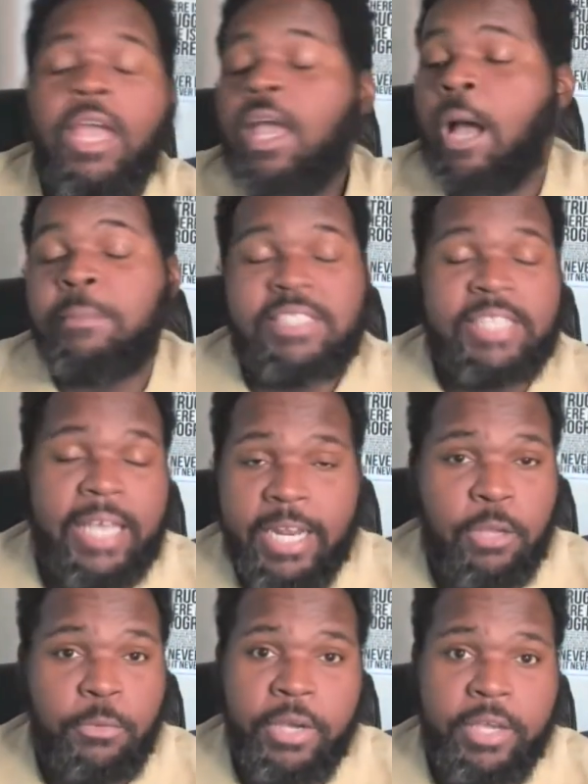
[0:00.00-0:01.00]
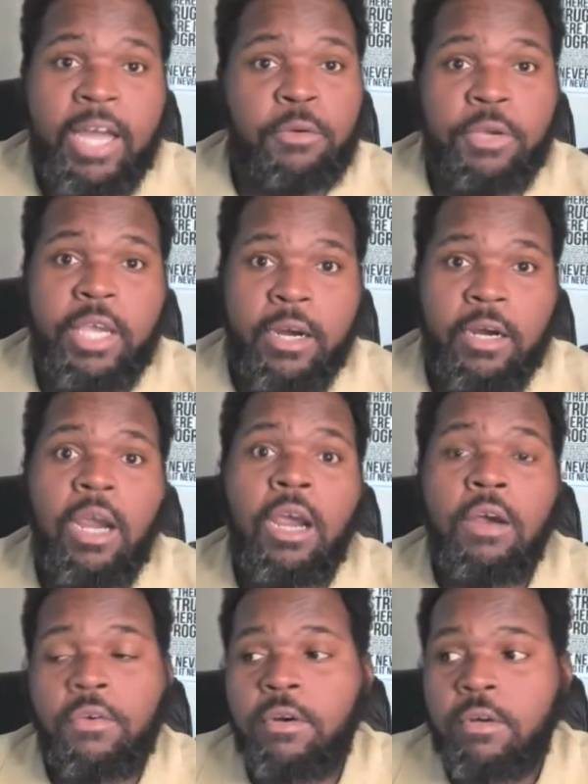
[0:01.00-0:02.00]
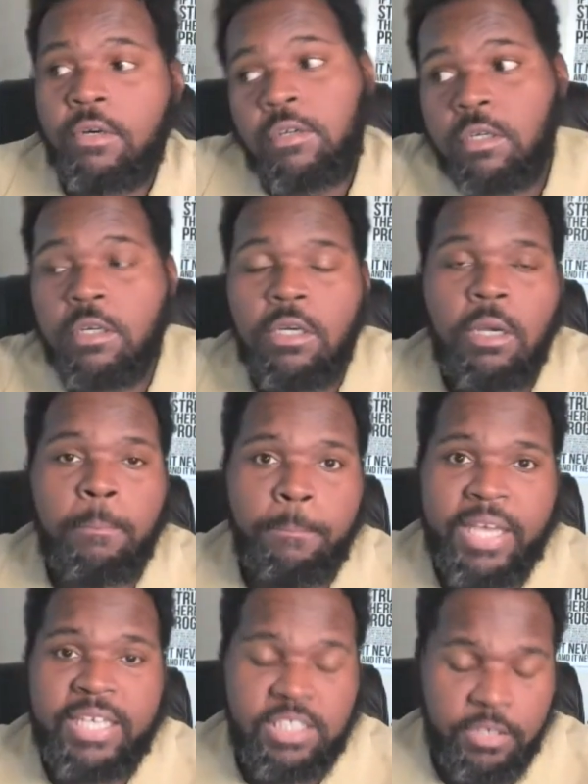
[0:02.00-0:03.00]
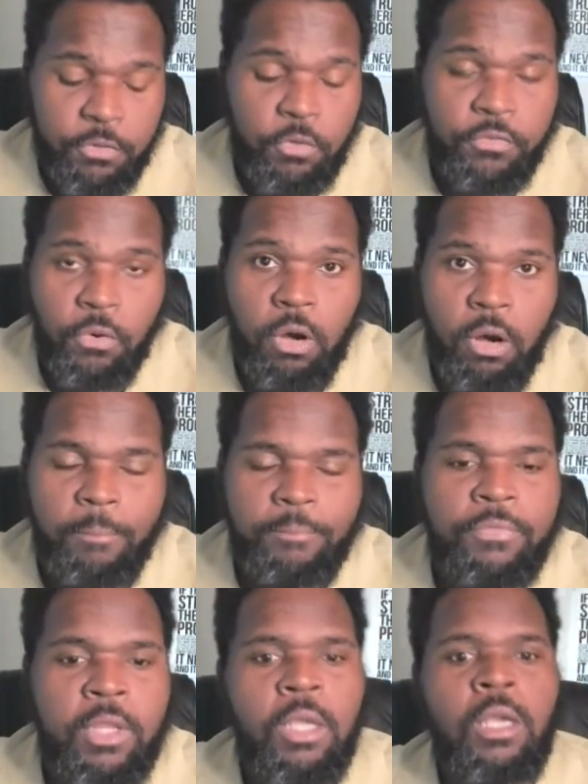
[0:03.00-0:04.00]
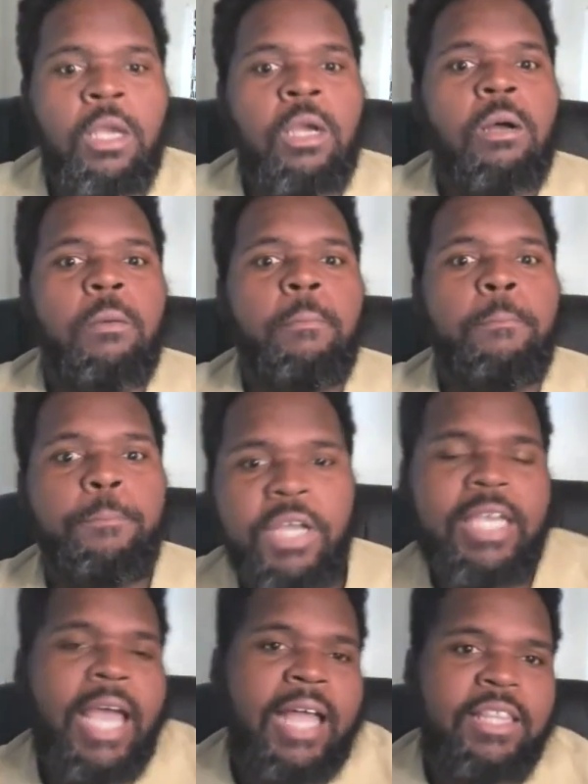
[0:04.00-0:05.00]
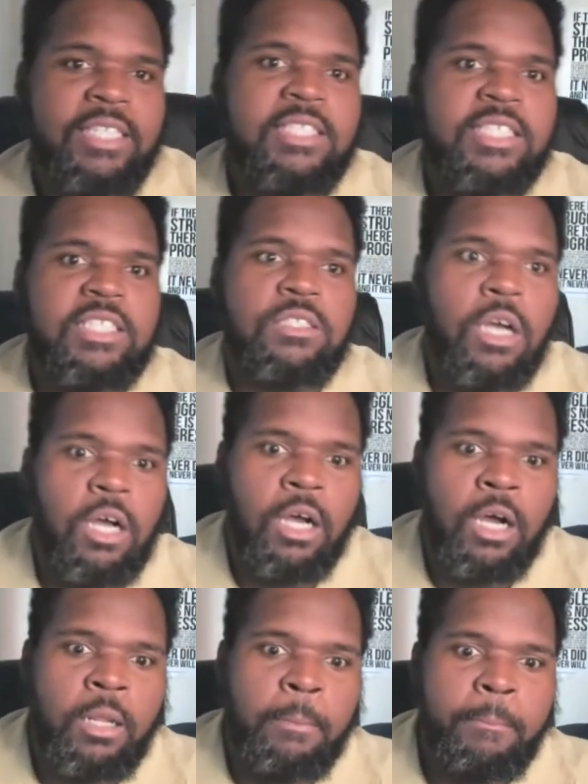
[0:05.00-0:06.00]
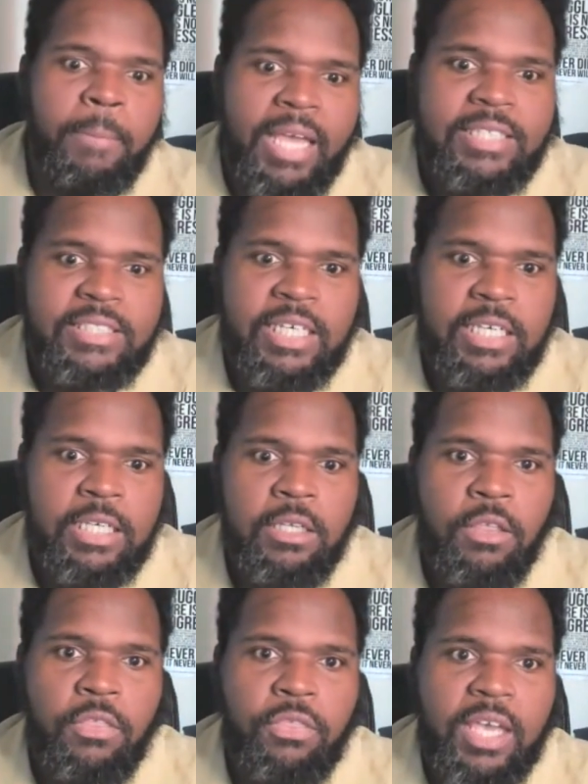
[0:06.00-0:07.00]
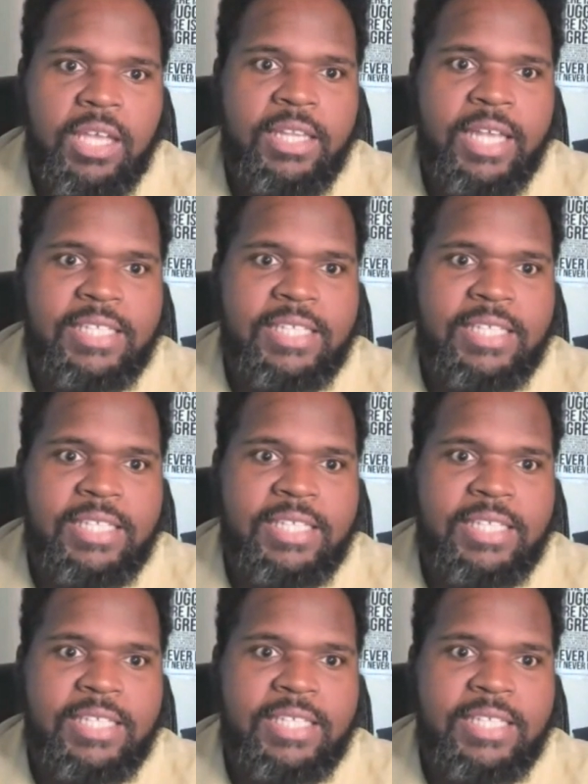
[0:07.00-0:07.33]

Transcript: I'm going to say it anyway. I don't care. Basic food for all. But yeah, this is an amazing thing that's